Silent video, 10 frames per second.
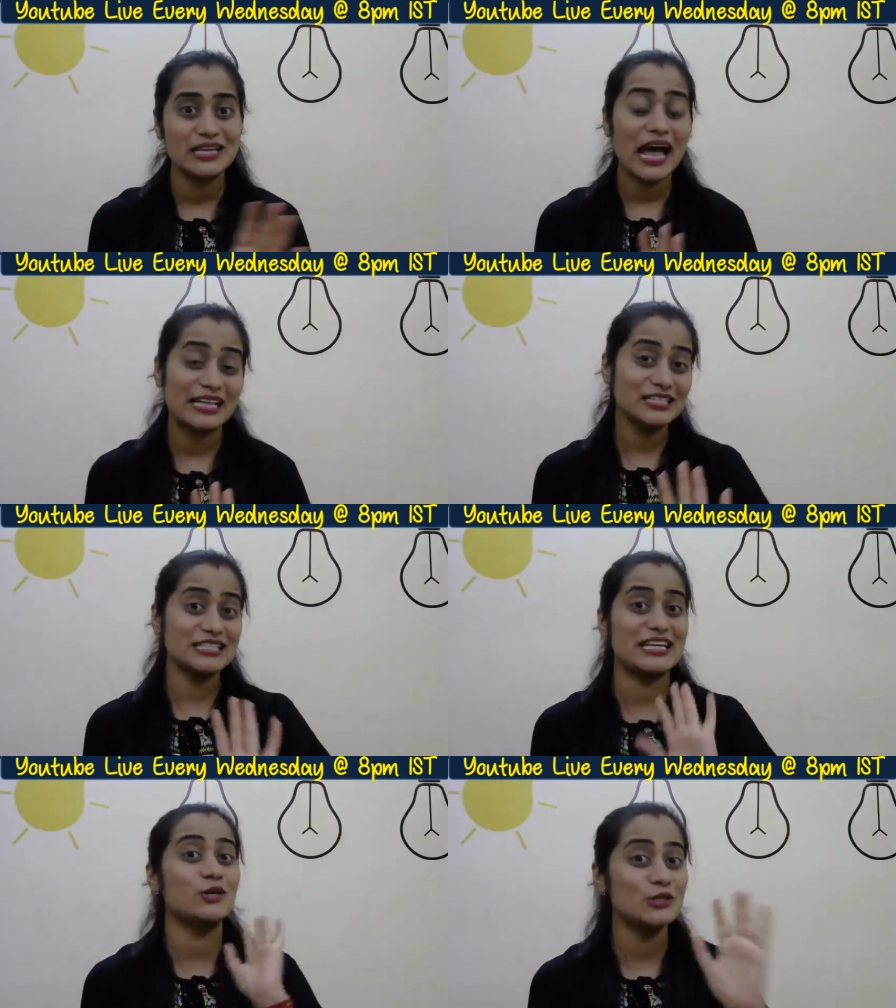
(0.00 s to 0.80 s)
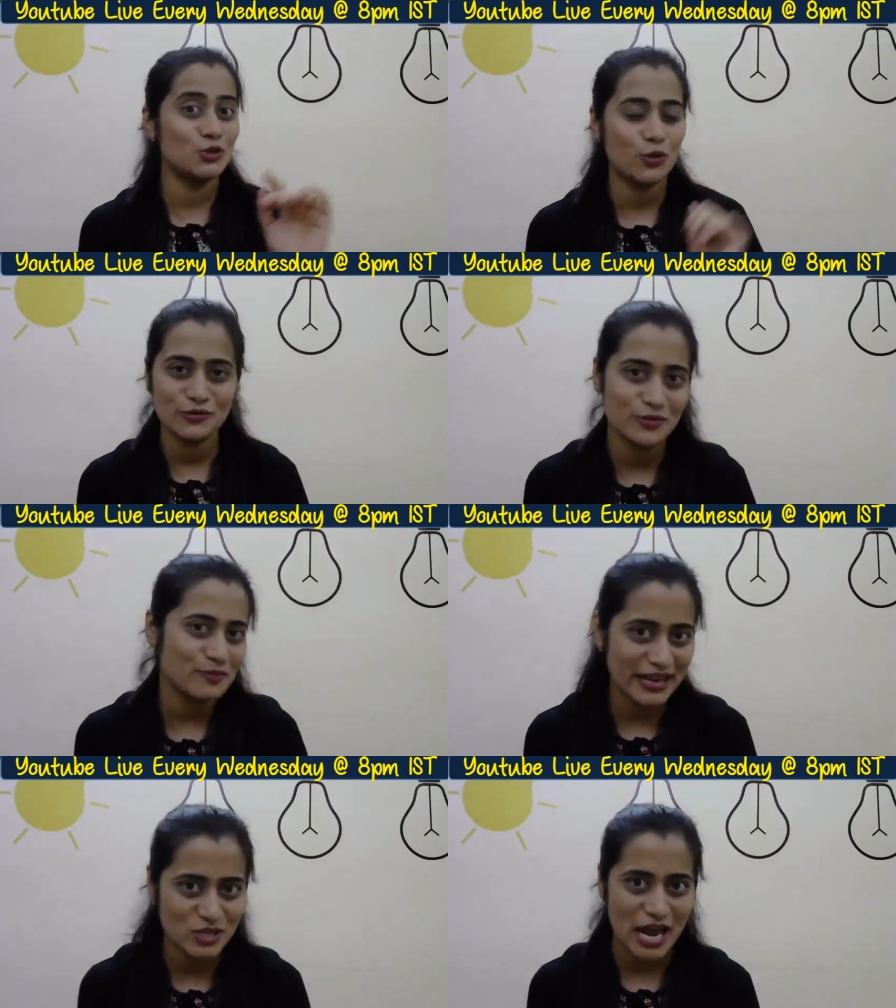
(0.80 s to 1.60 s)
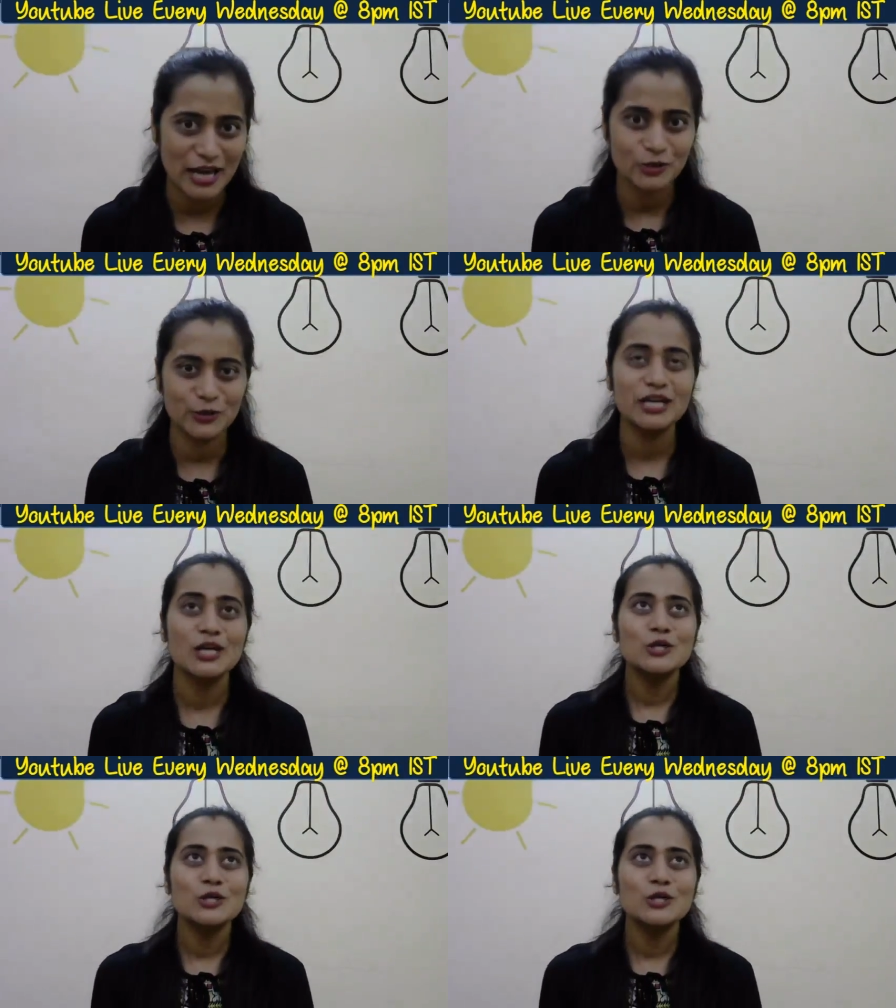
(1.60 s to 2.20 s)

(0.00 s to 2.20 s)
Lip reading: I'll just tell you a story from my childhood.